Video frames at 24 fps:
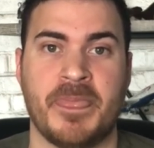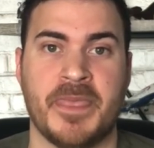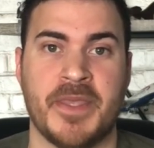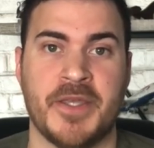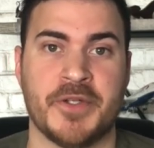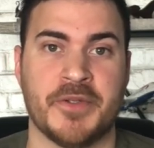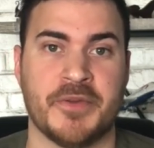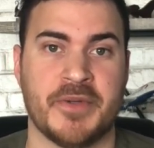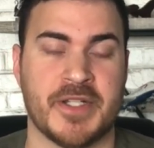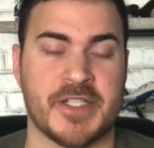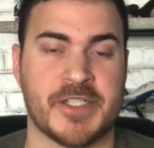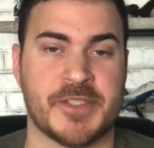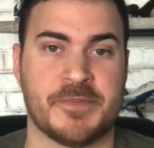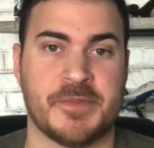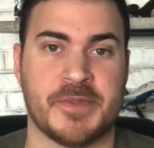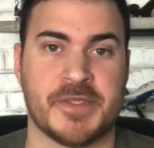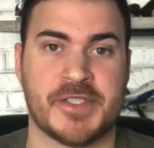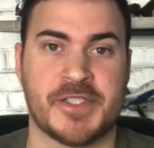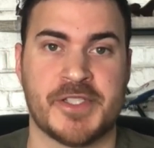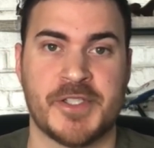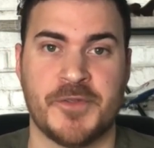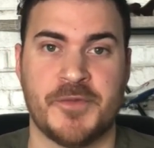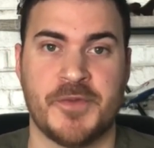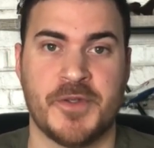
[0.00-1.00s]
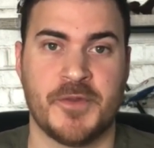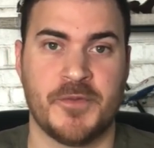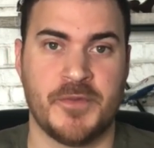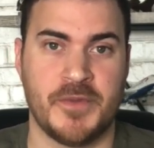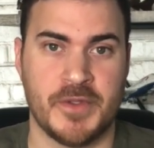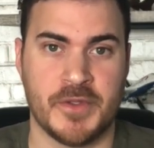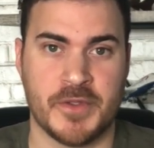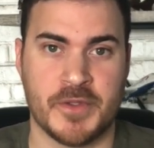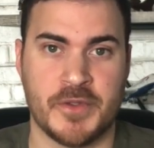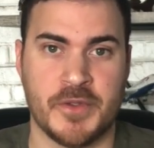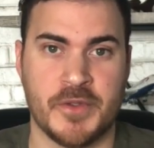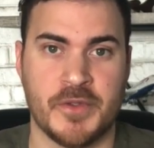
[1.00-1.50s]
you know, a specific
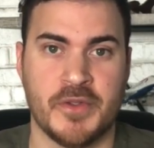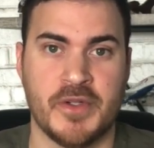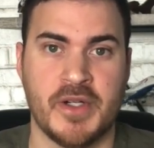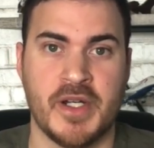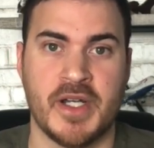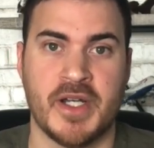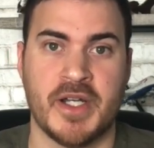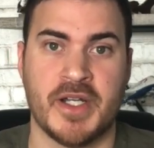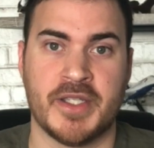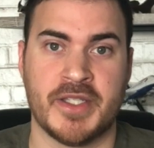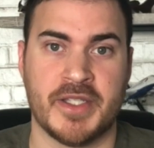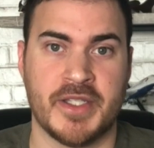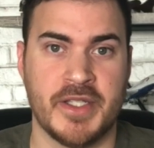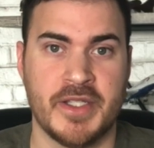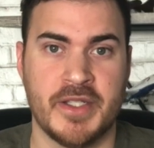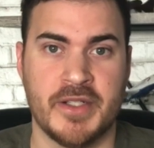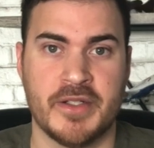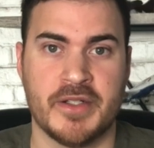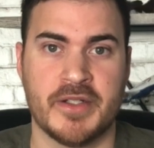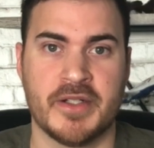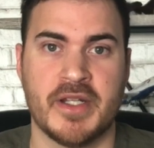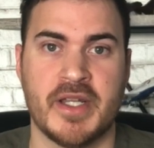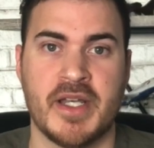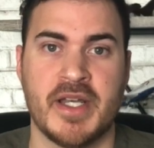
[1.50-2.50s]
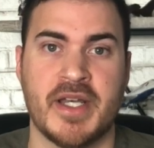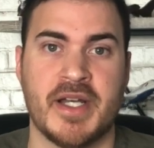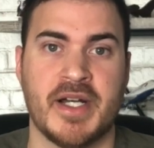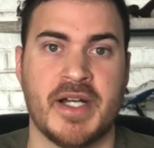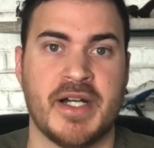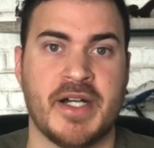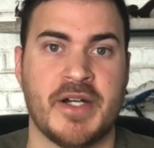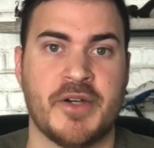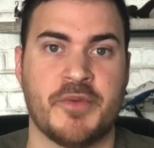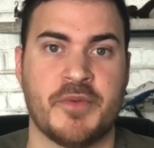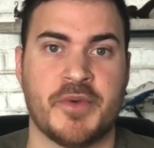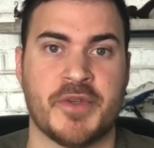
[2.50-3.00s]
vehicle, a year
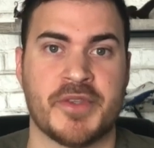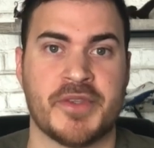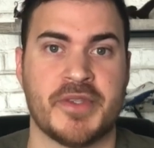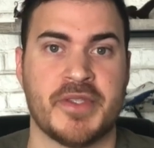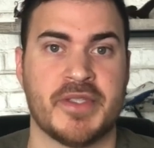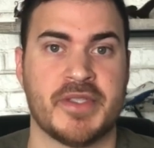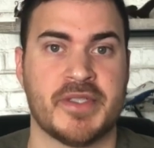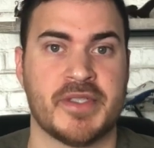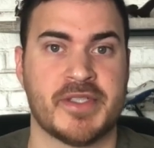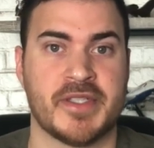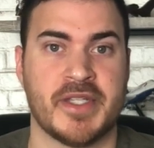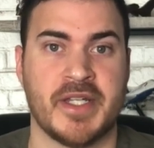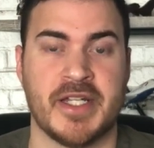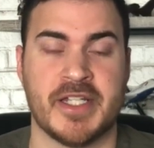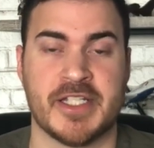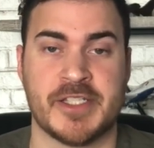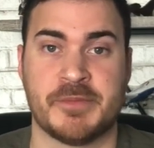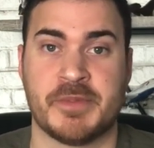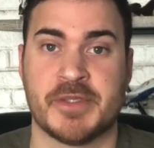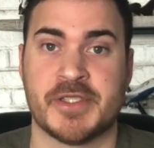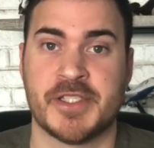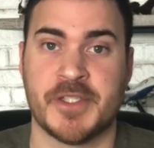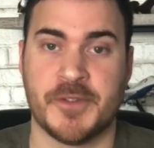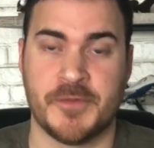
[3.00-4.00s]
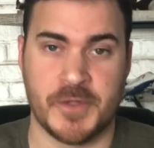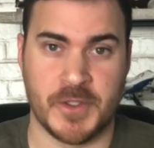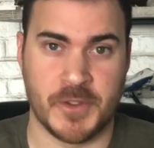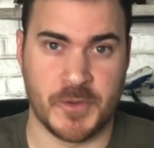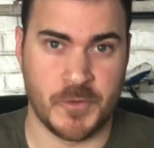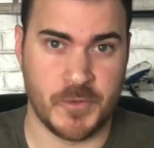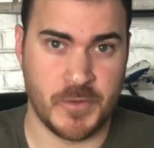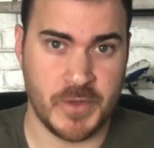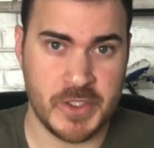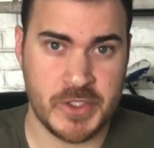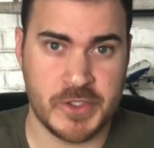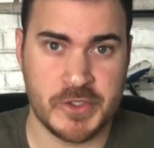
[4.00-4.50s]
with specific
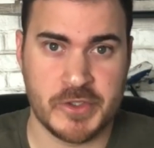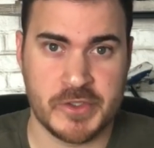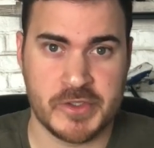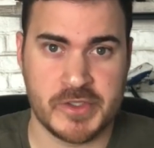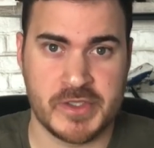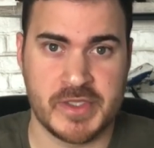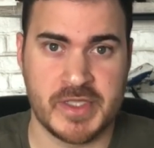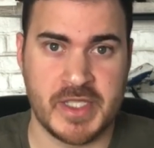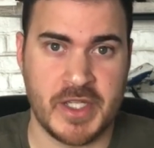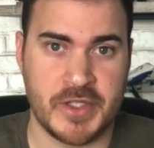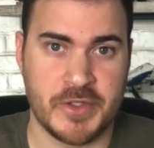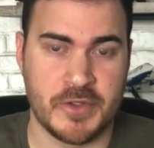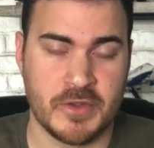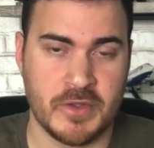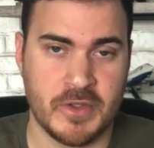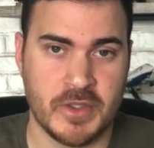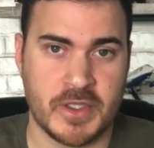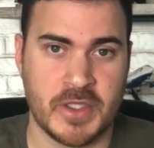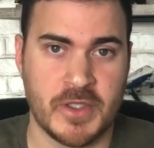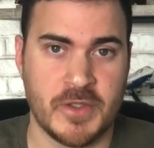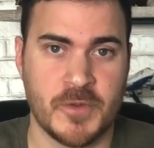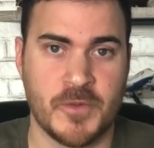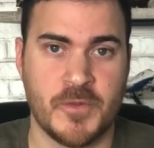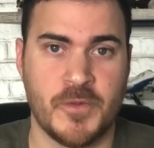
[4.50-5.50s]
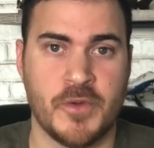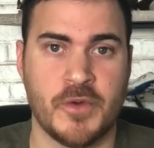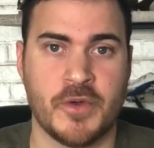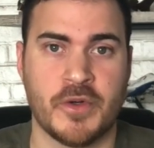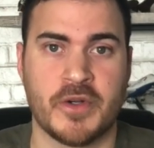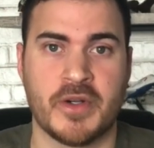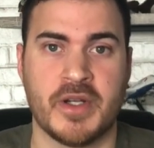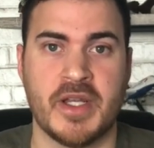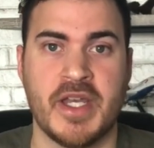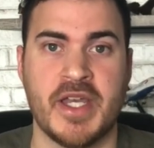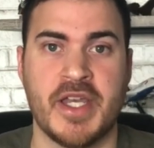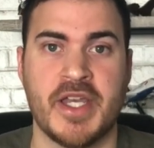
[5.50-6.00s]
features that you're looking
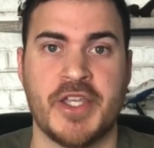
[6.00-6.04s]
for.